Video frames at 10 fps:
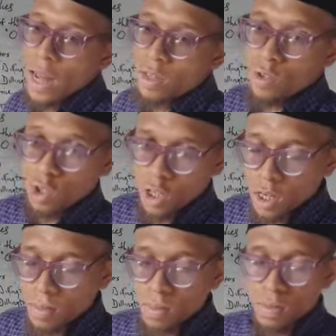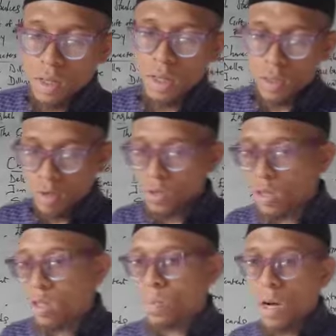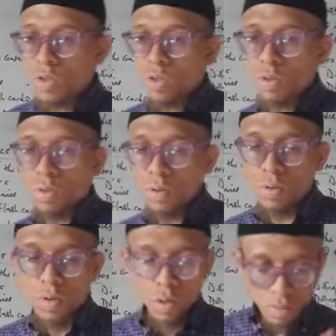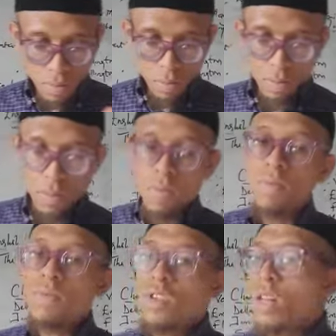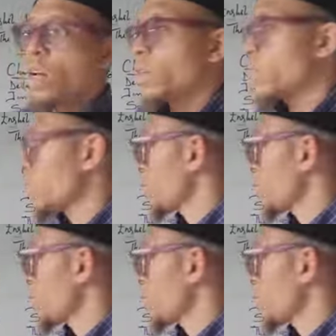and Jim is also a spouse to who? Dilla.